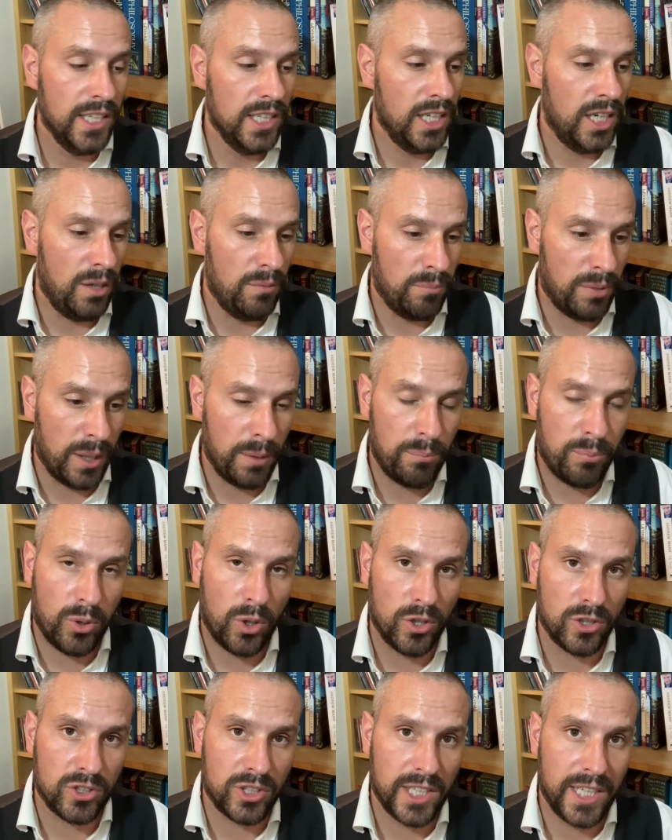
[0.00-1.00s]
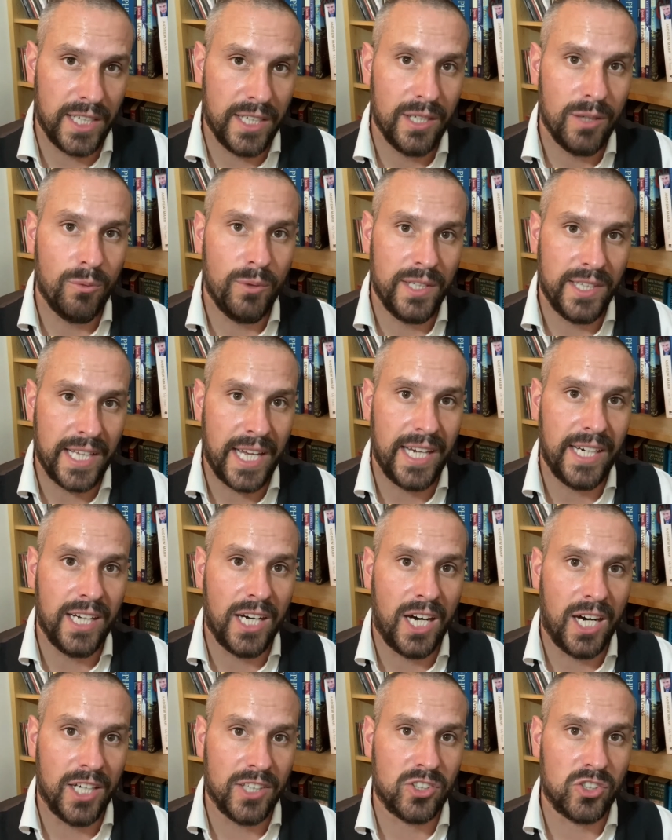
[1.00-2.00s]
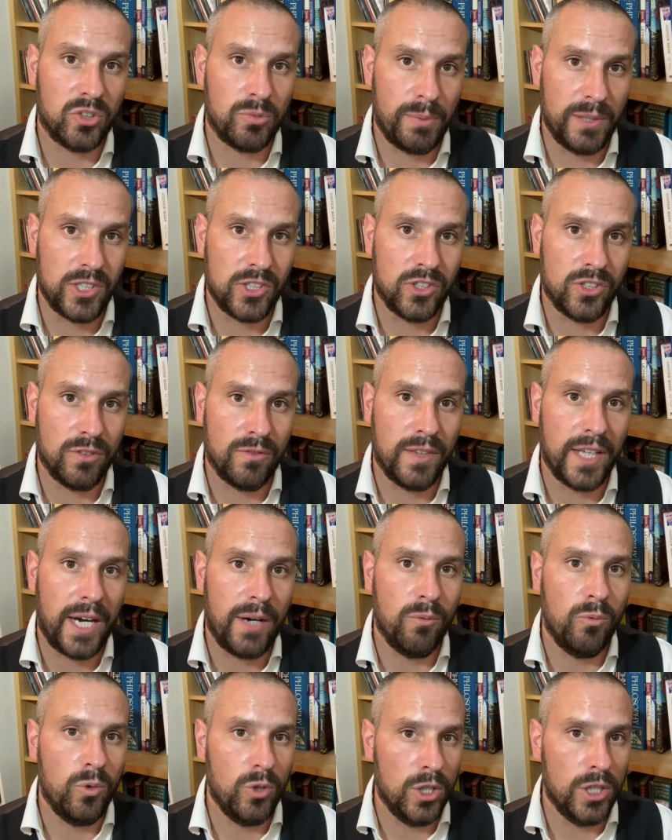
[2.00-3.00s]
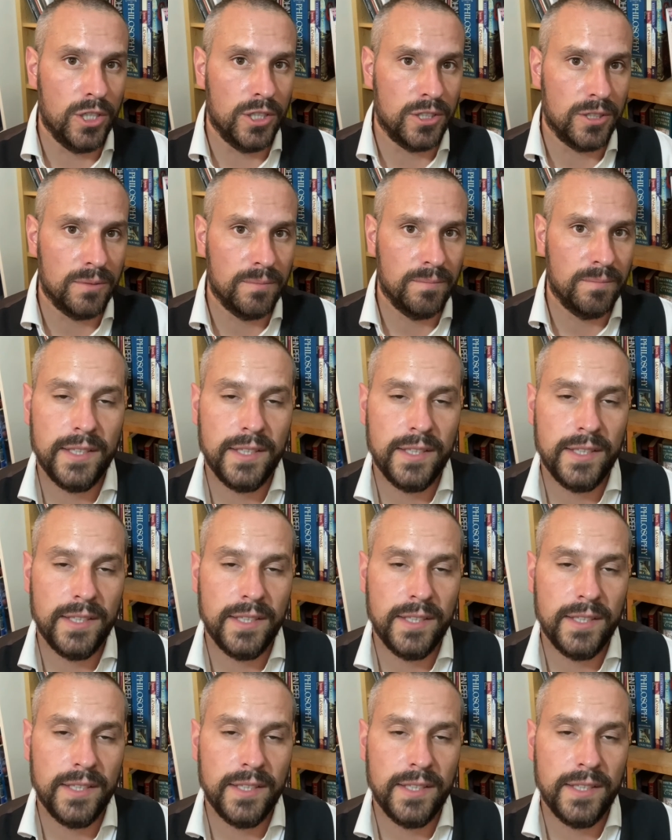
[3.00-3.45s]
and by proxy, we then are suspicious of that word.